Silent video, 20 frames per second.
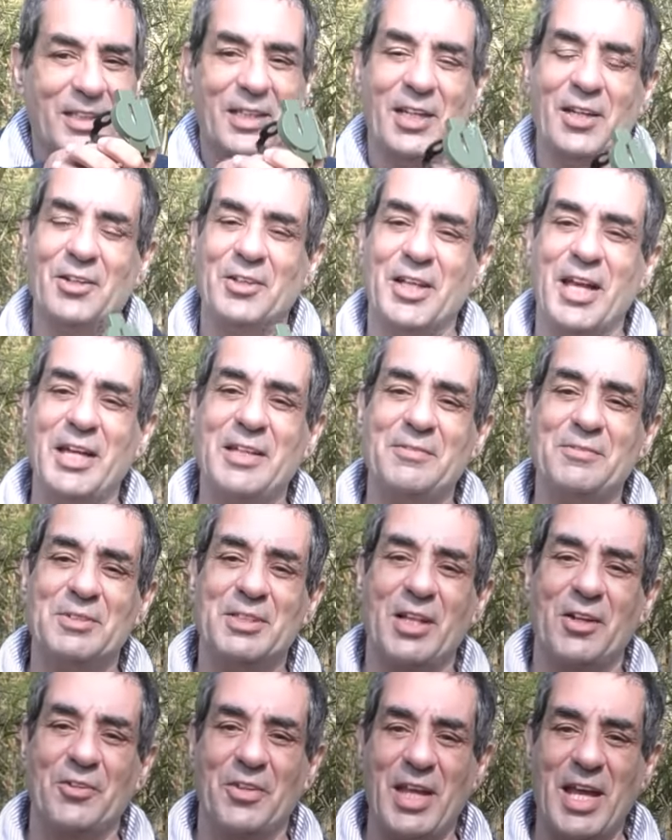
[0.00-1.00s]
Okay,
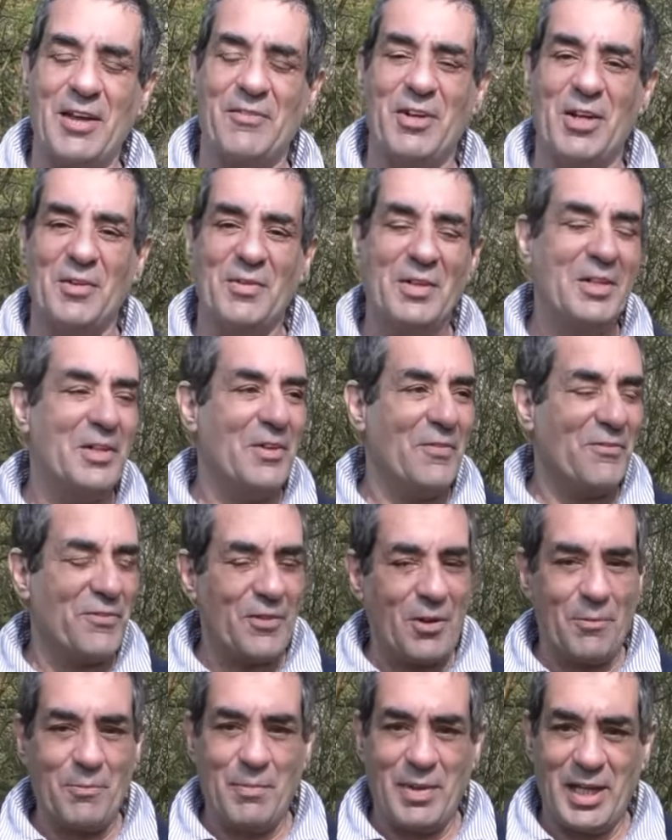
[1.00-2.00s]
so there,
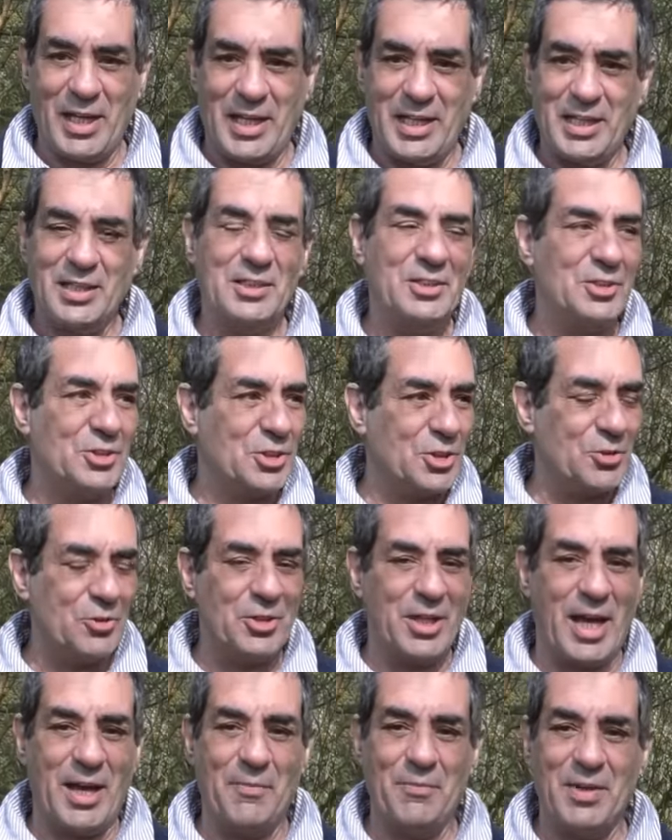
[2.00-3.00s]
from me to
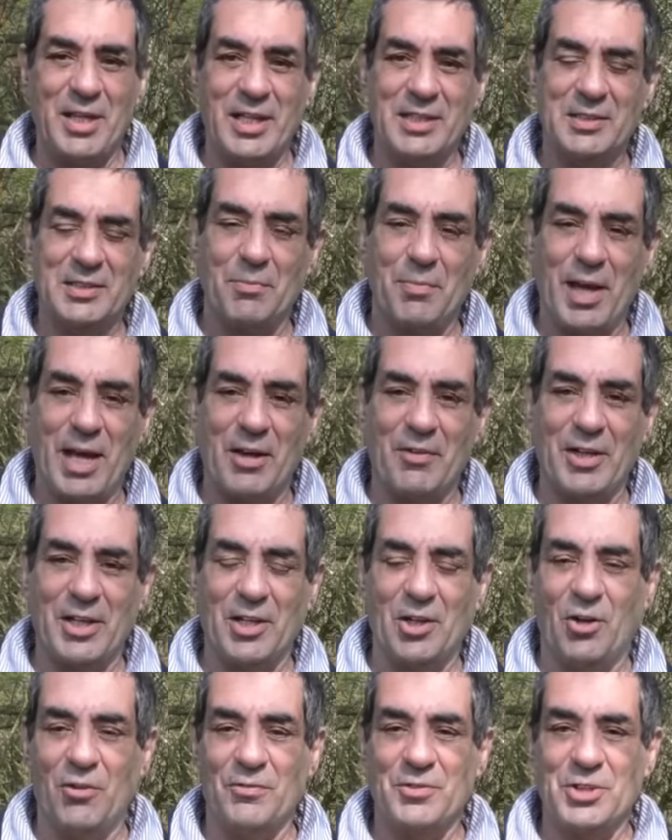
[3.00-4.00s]
them a
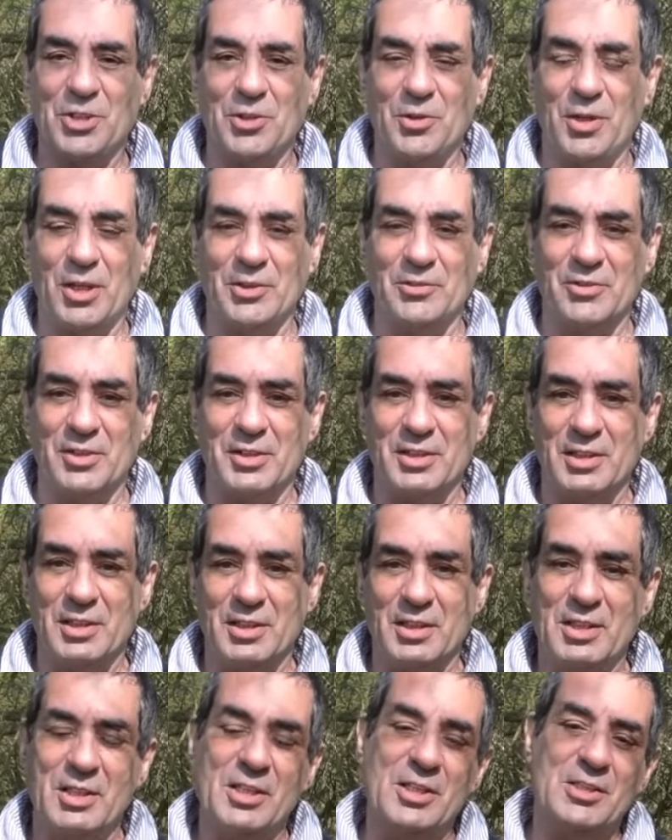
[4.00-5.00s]
bearing of 200.
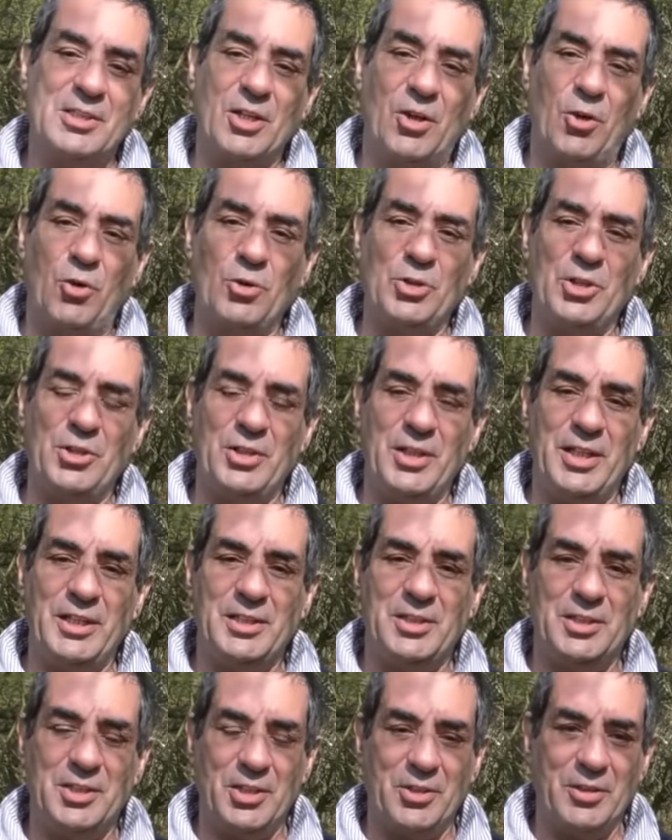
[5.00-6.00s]
So all you
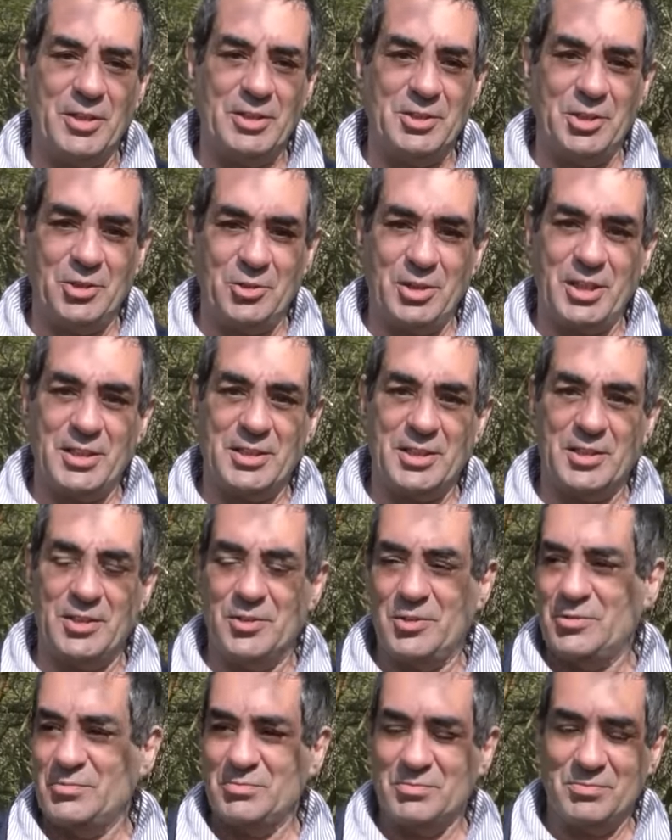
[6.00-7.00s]
need to do is you need
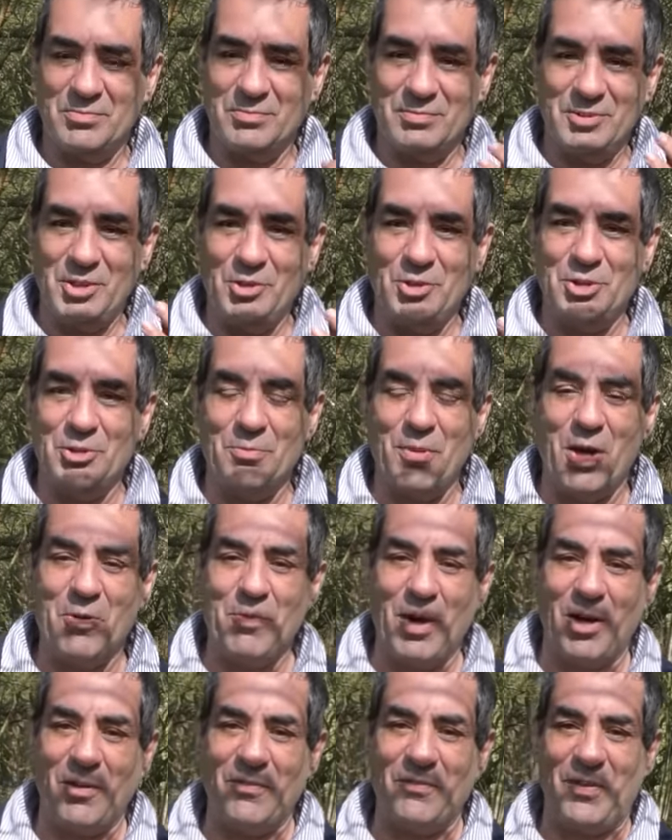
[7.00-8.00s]
to use your
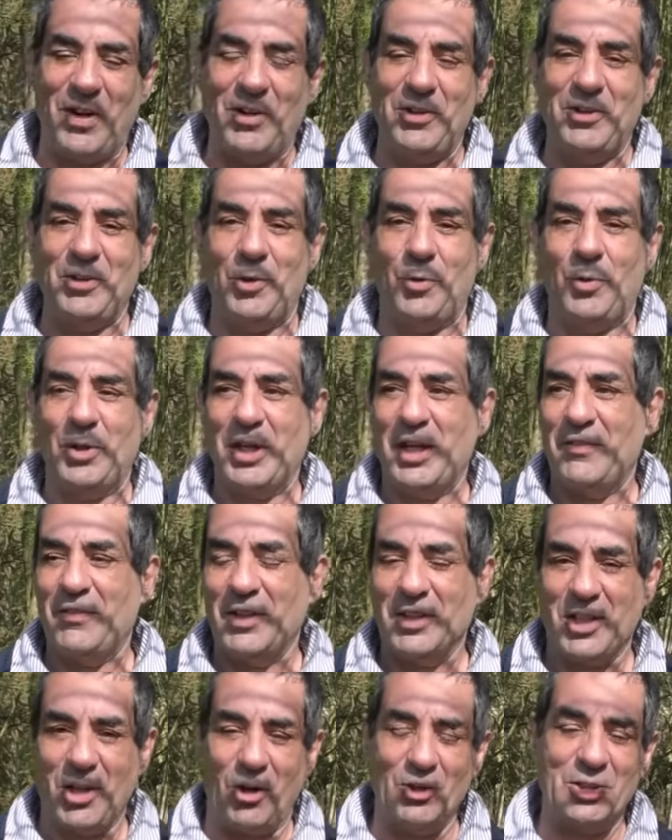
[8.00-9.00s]
mobile phone or
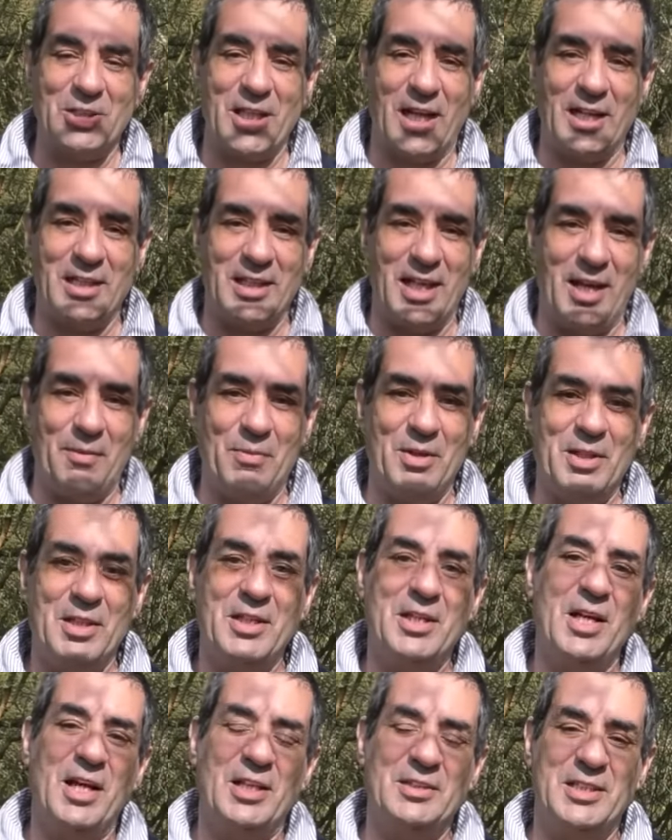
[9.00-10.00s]
whatever, contact them
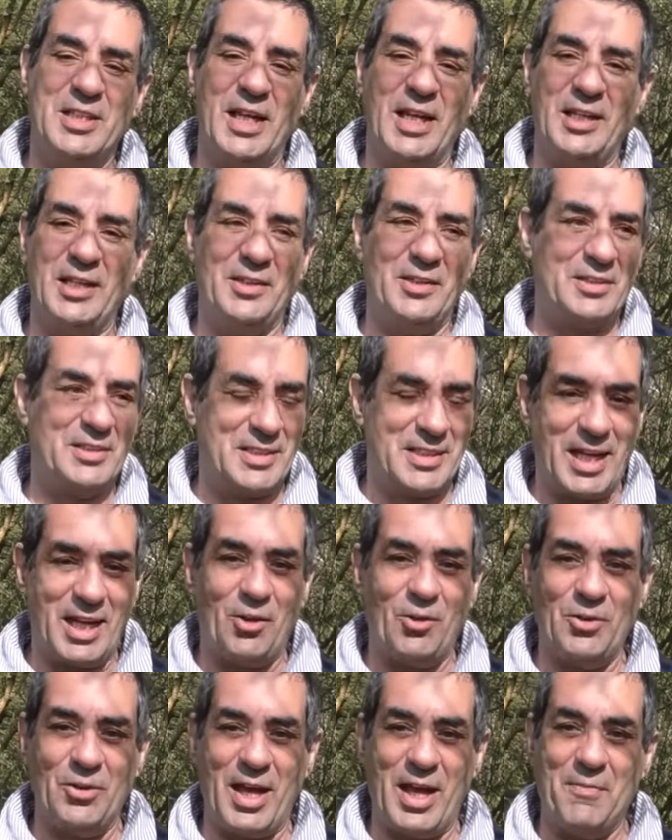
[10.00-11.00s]
and
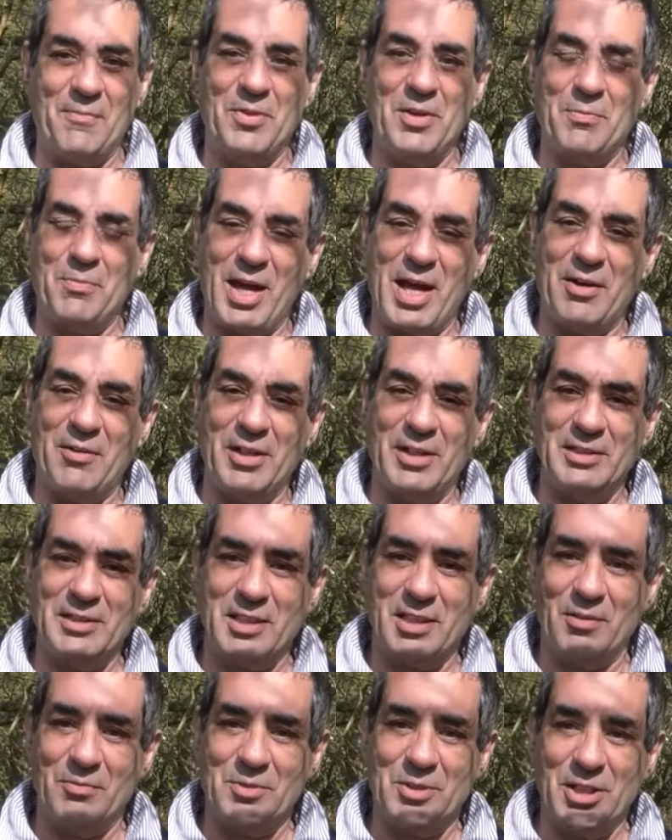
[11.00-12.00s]
tell them the bearing to
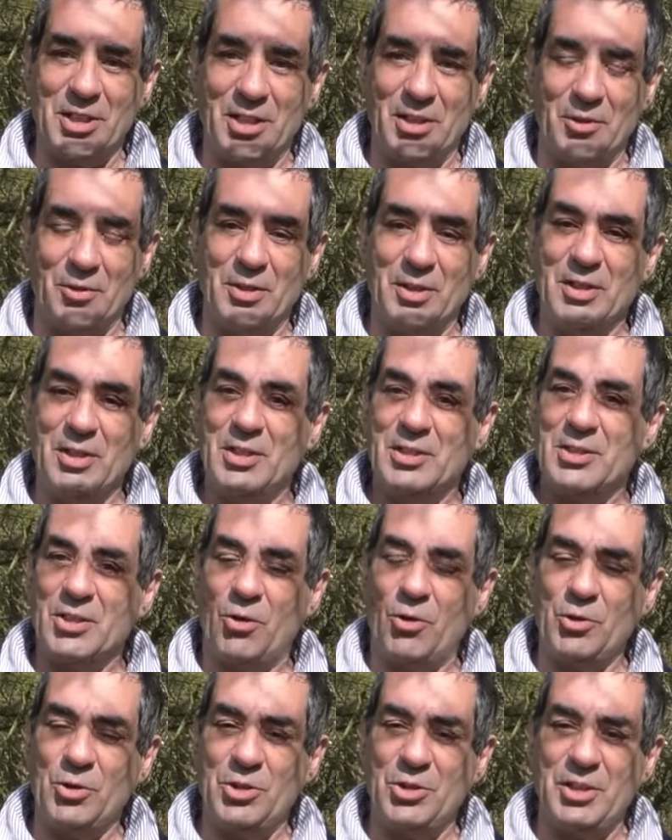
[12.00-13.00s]
come to you. So
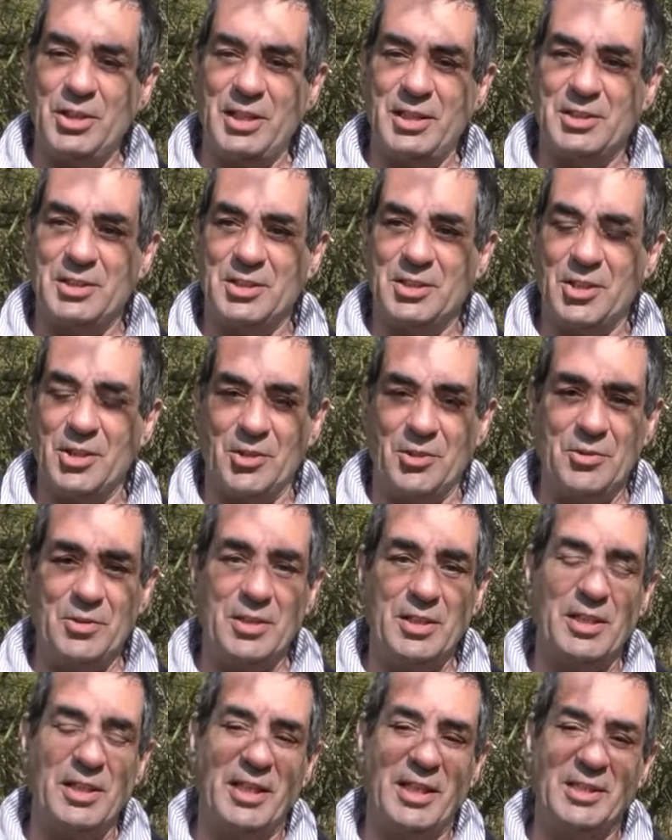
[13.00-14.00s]
all you need to do
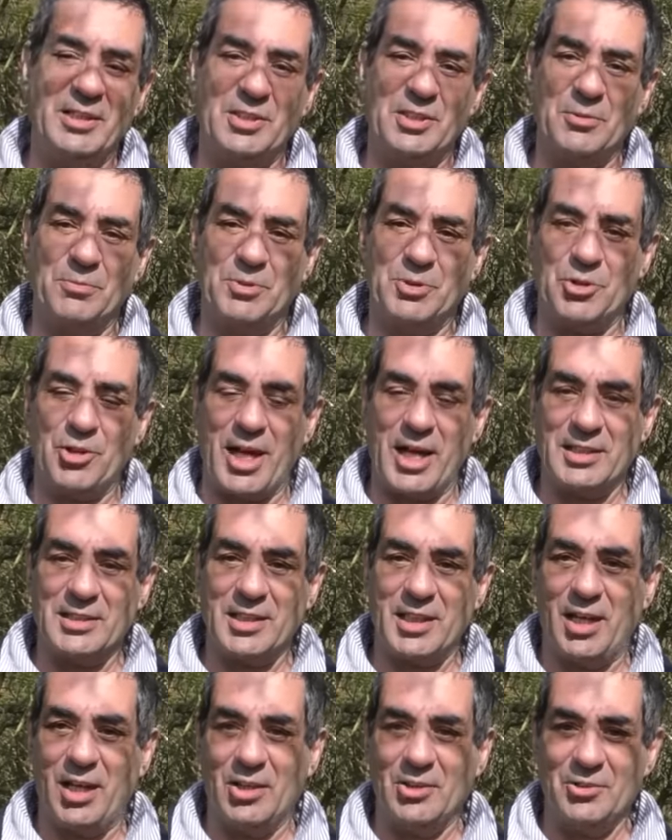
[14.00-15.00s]
is
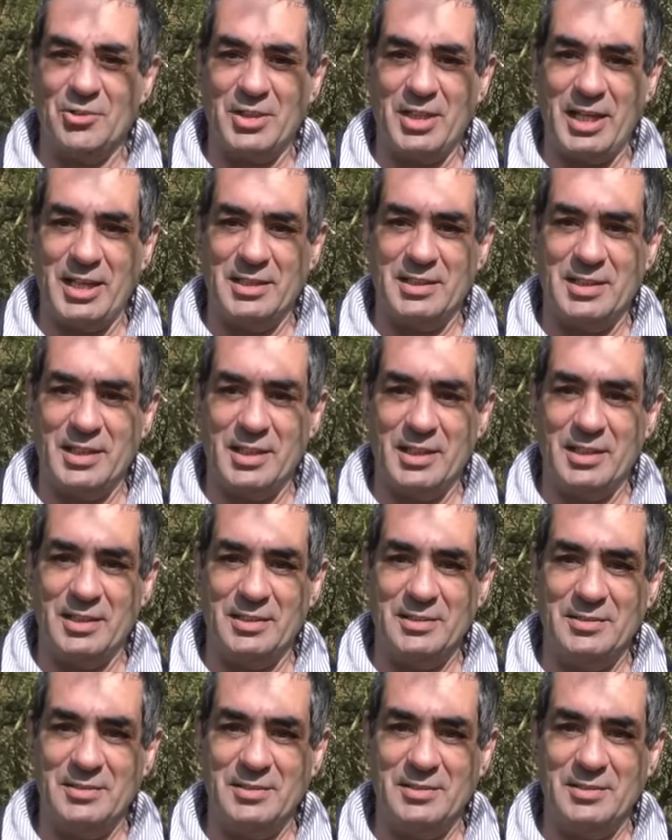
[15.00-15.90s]
subtract 180.